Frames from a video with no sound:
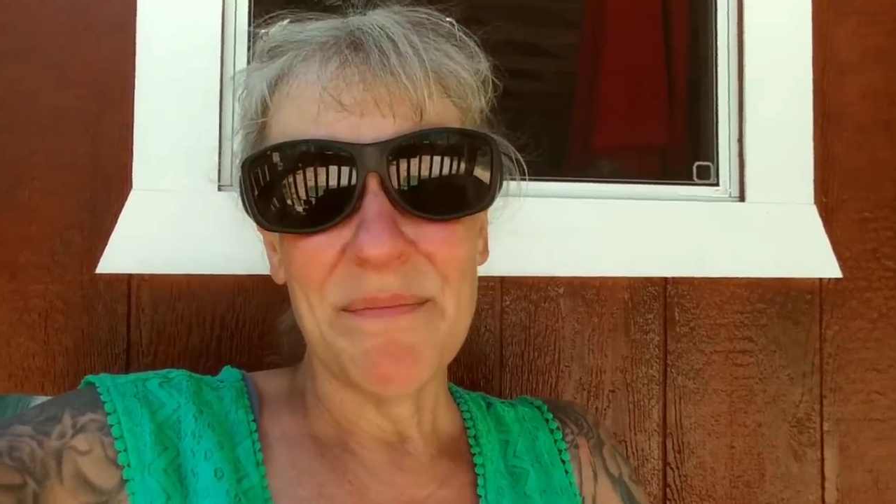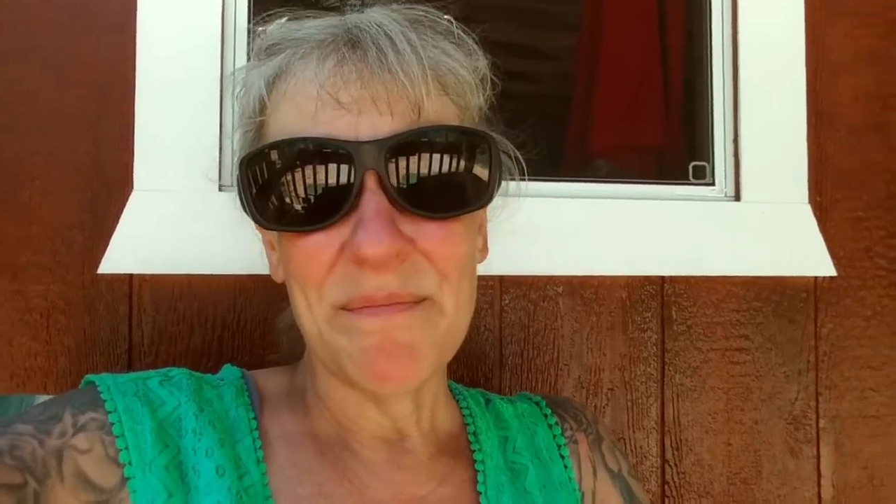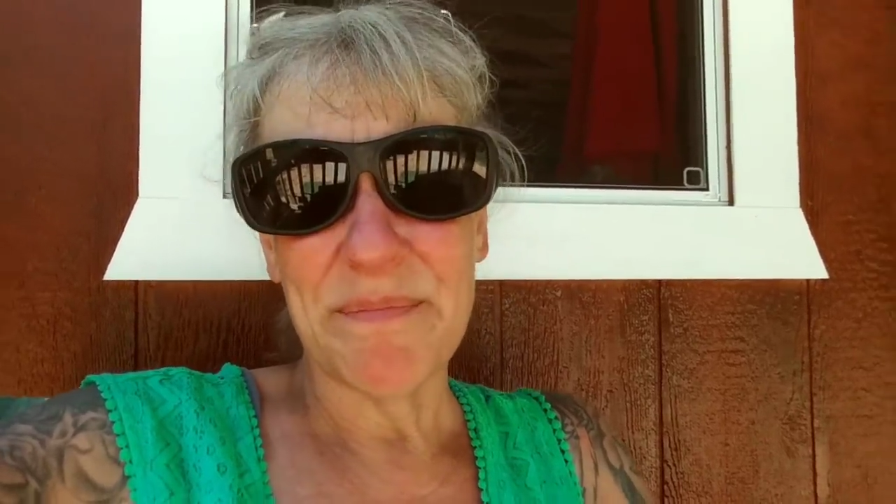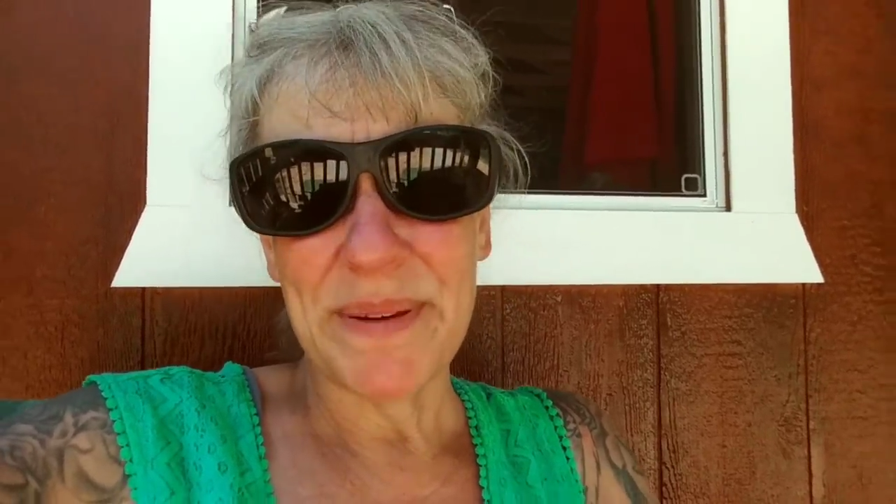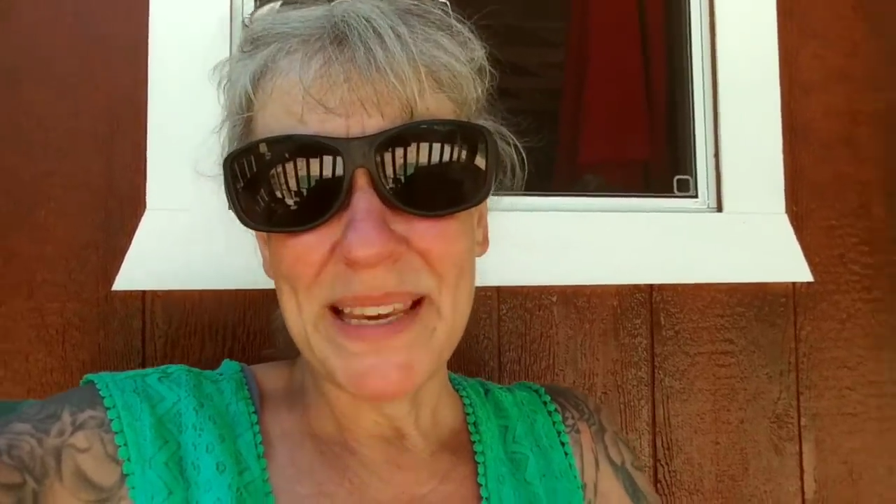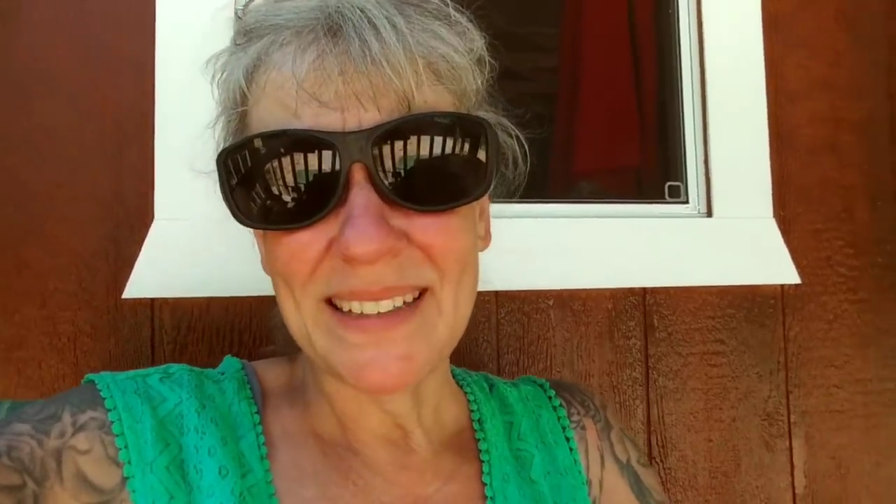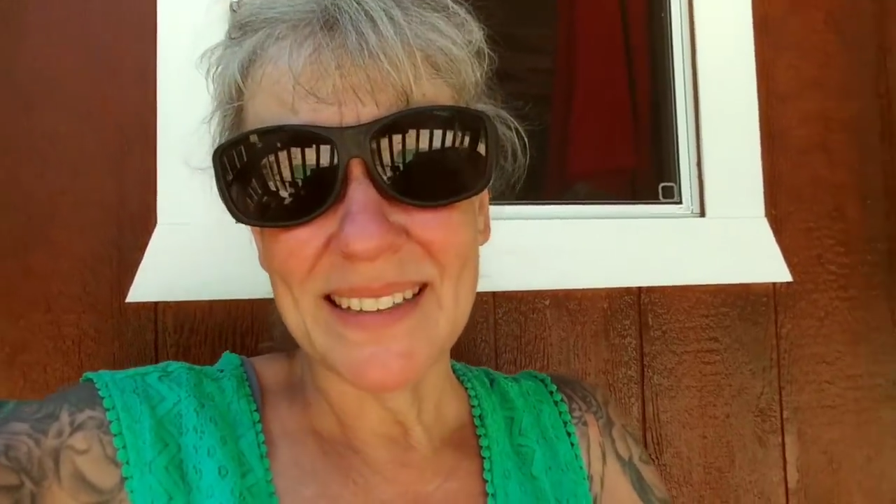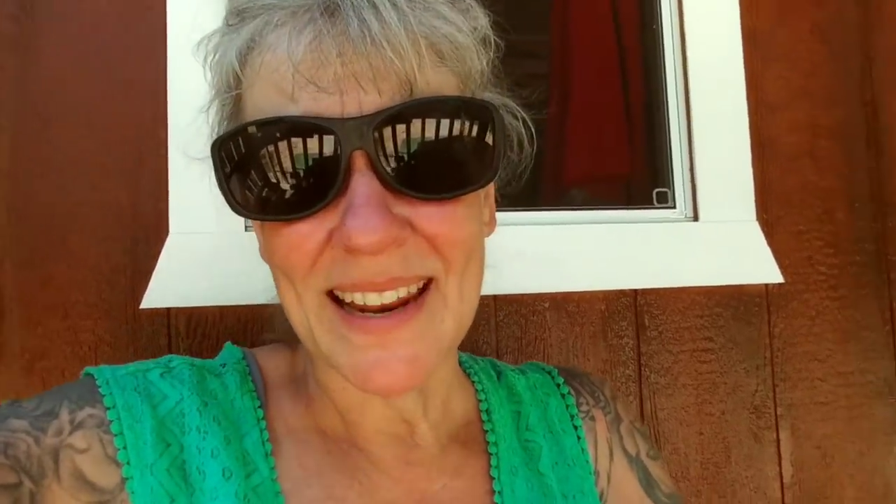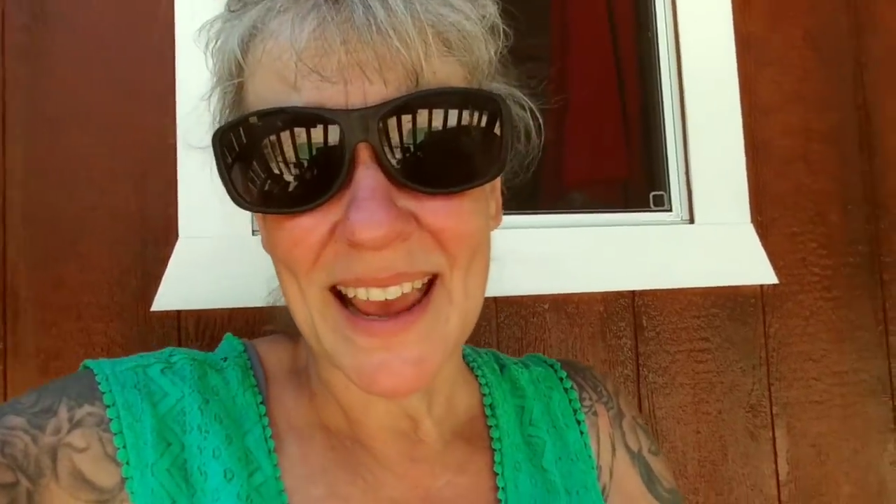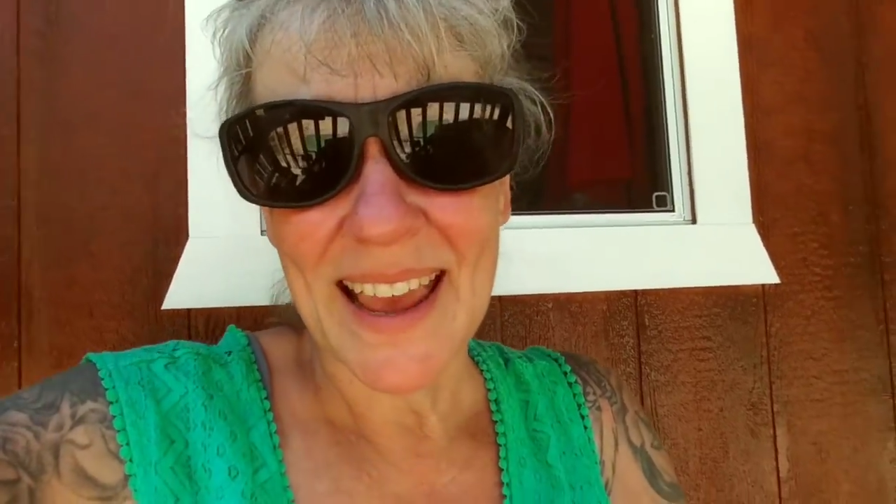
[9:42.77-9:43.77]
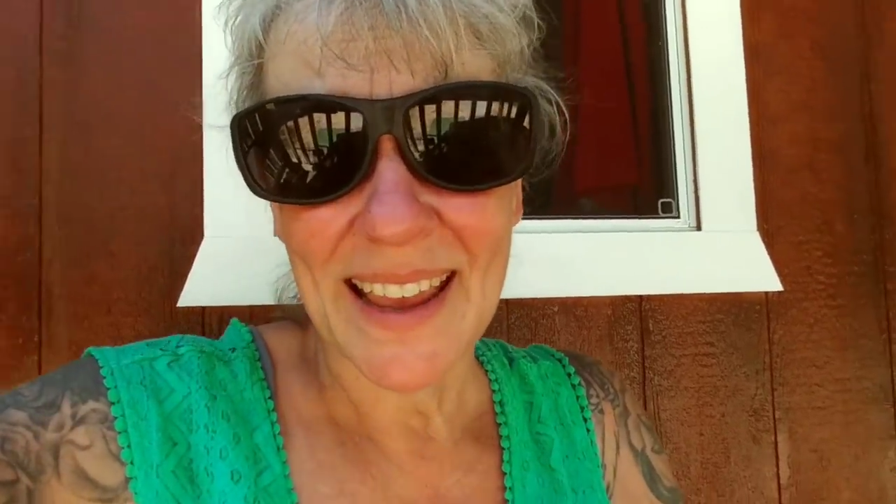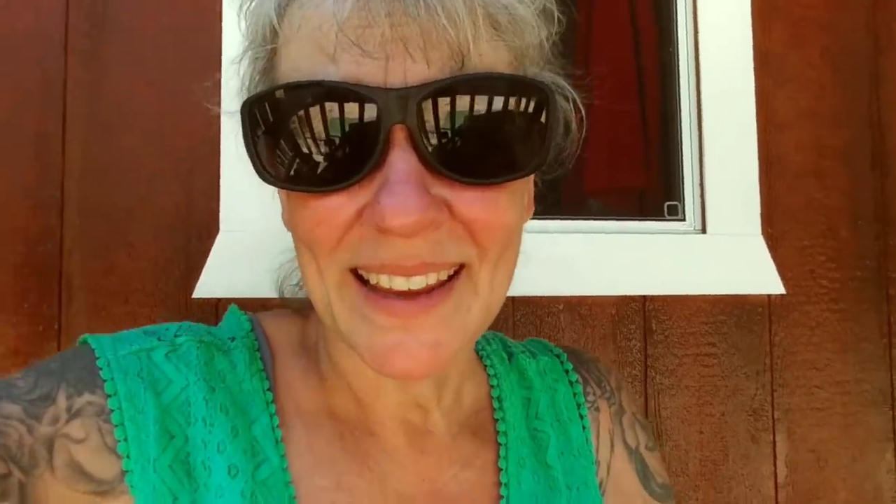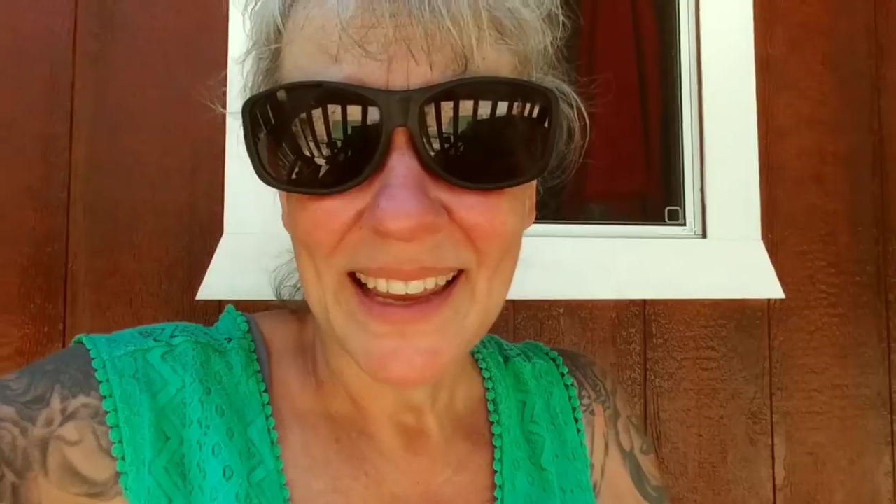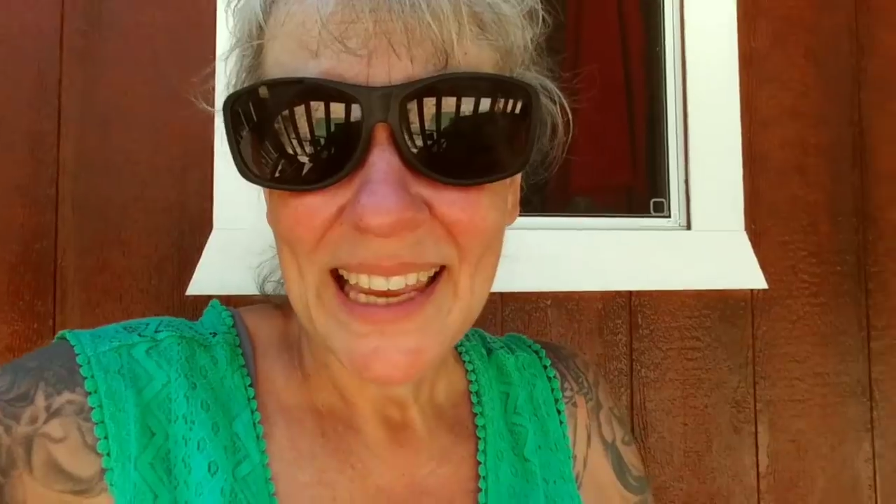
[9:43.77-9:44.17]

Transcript: I'm beat today.